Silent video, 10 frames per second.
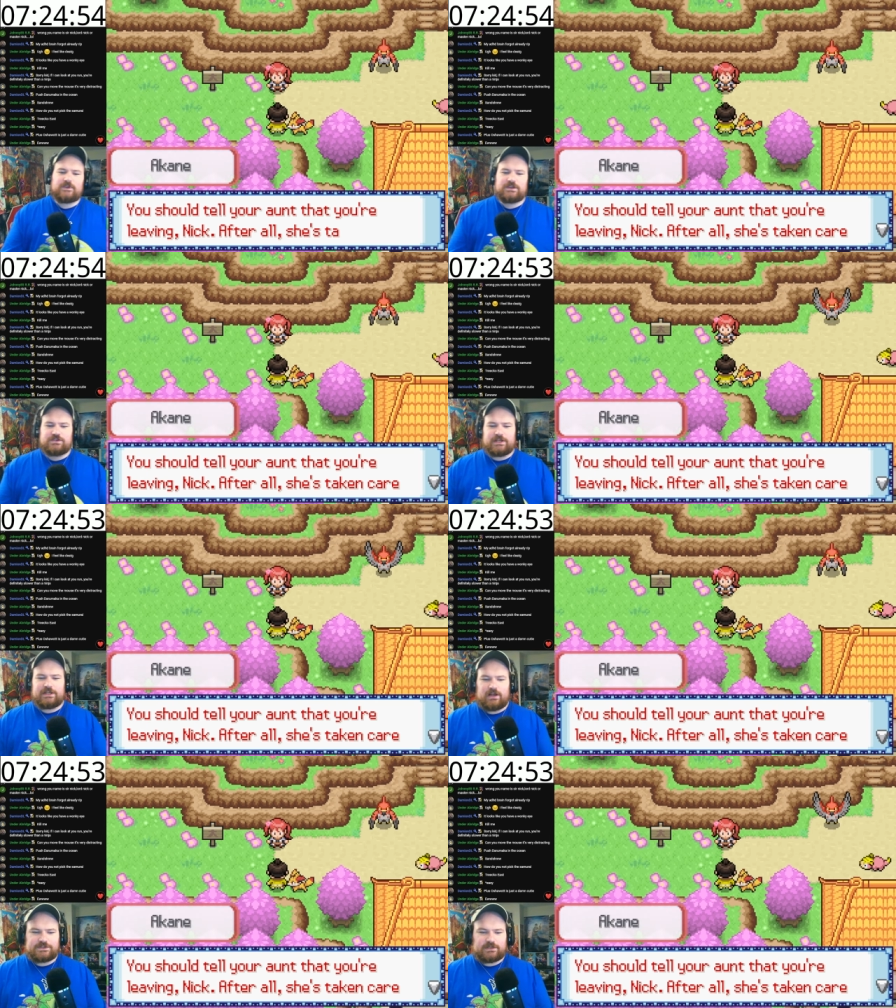You should tell
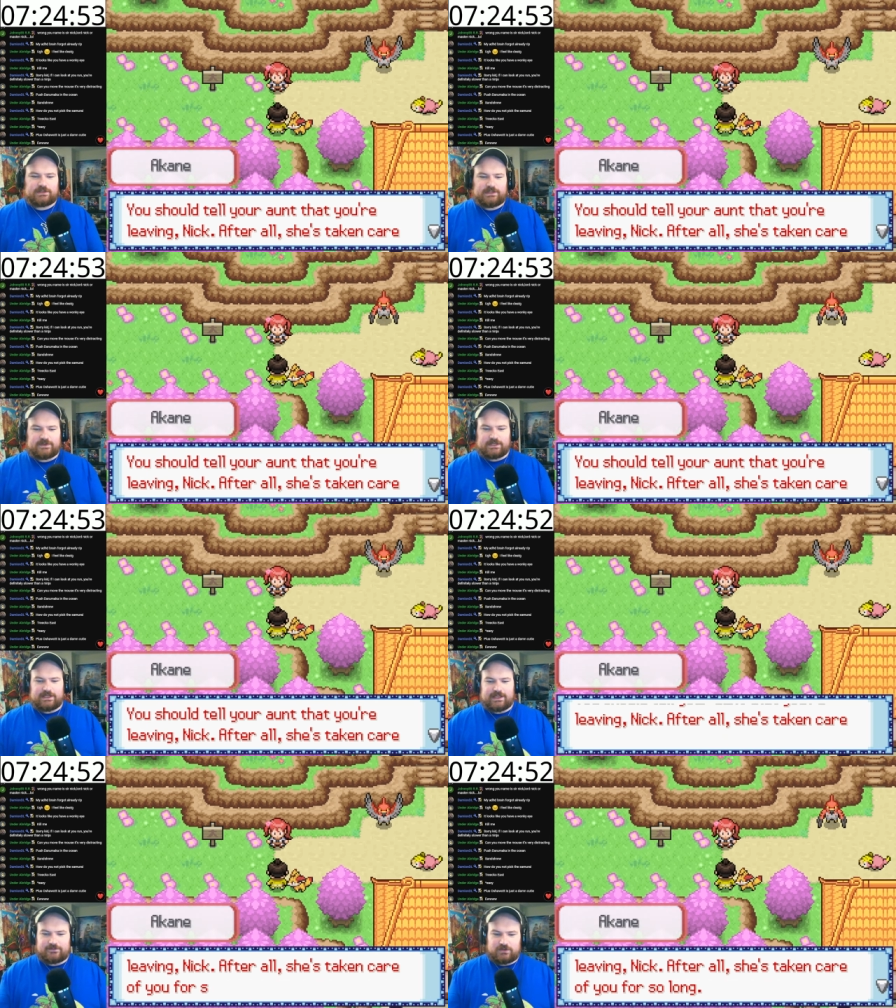your aunt you're leaving,
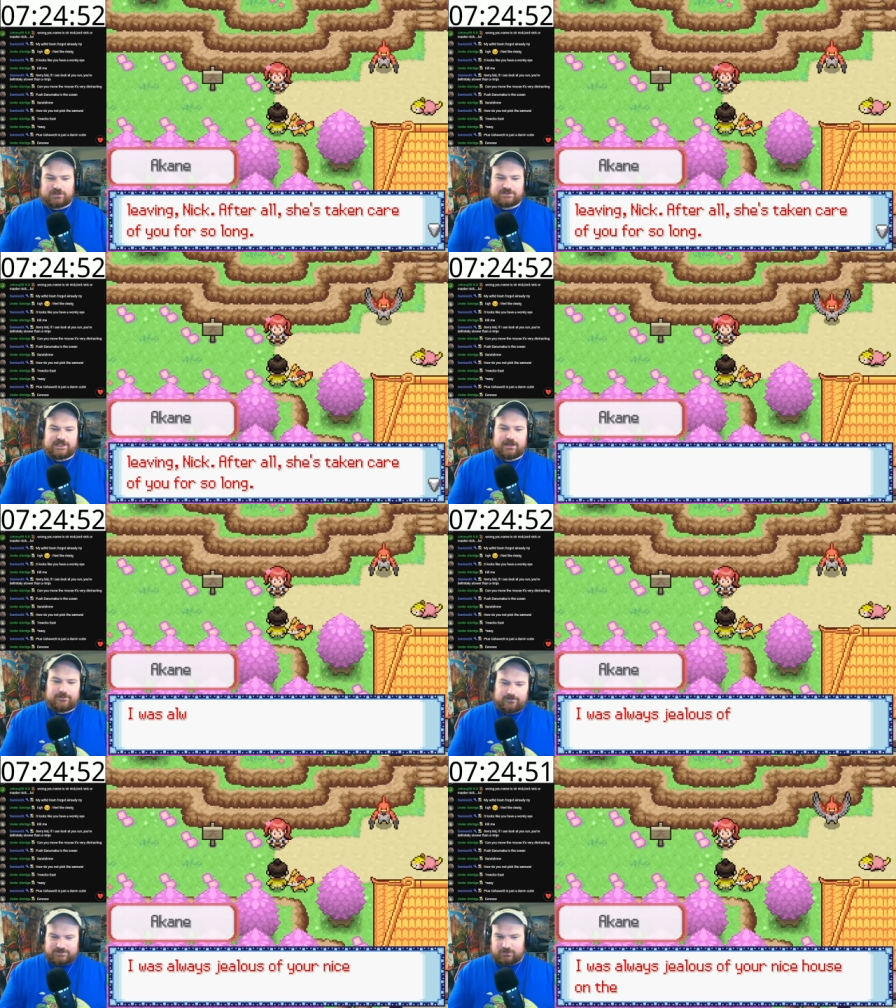Nick. After all, she's taken care of
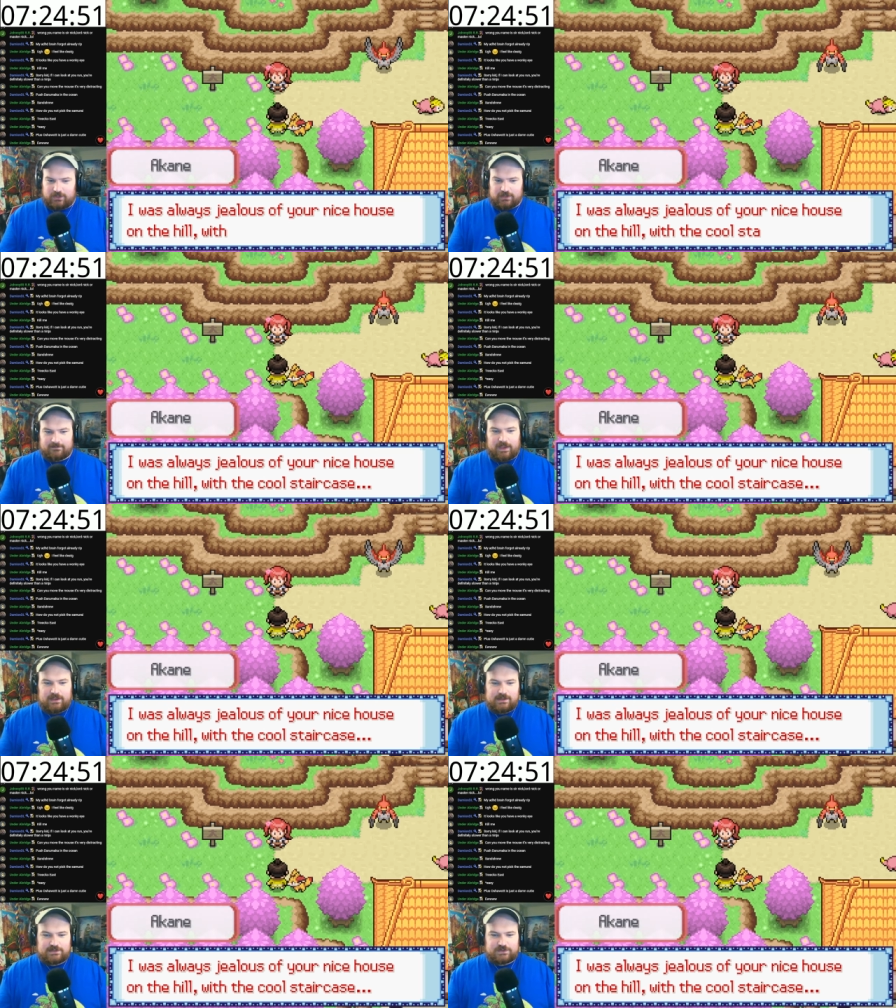you for so long. So
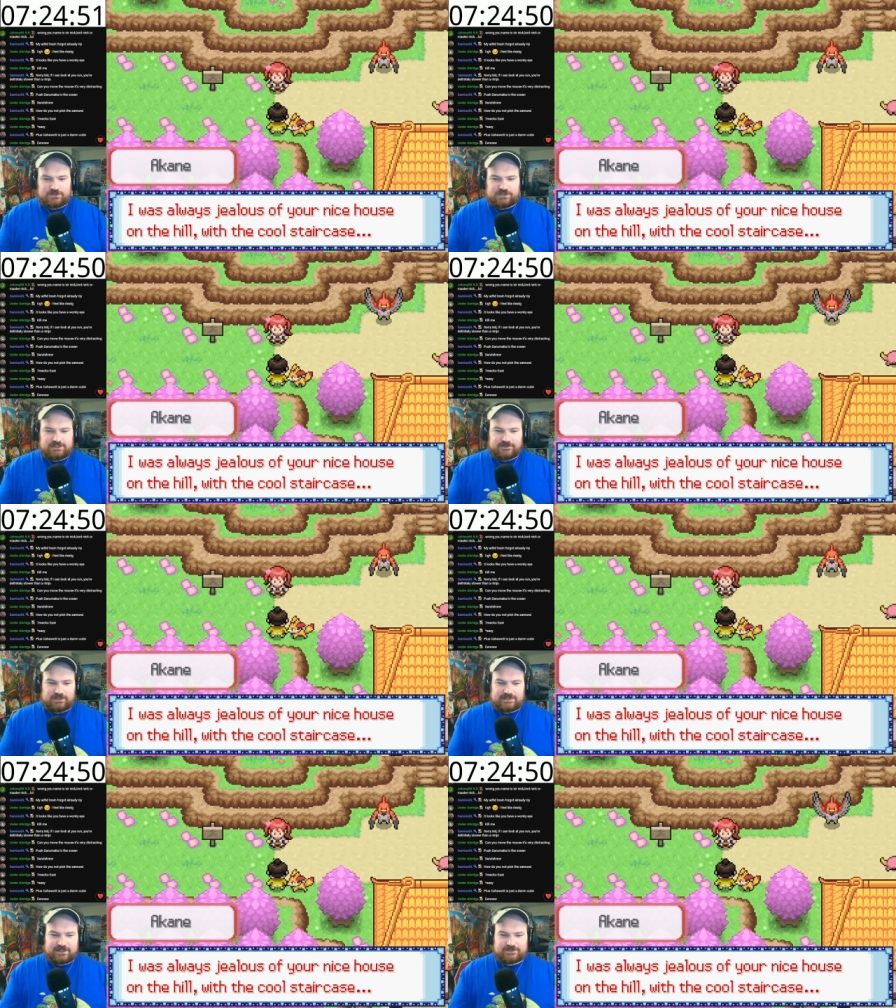I was jealous of your
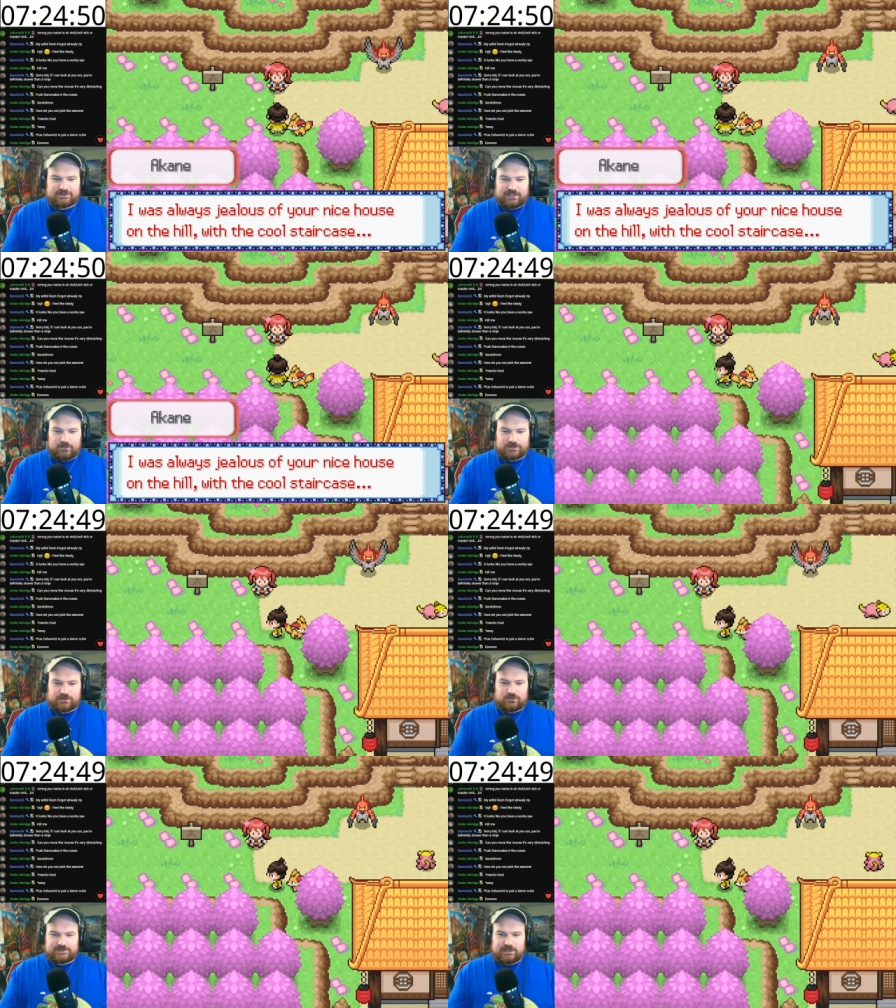nice house on the hill with the
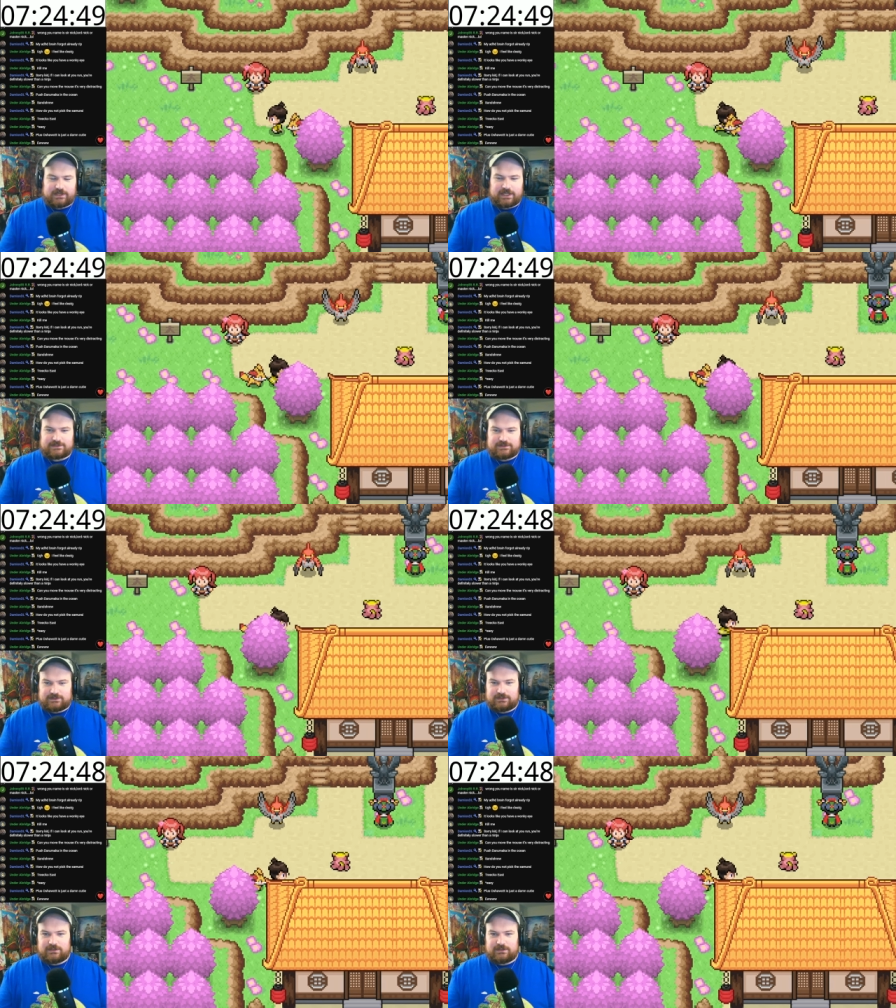cool staircase.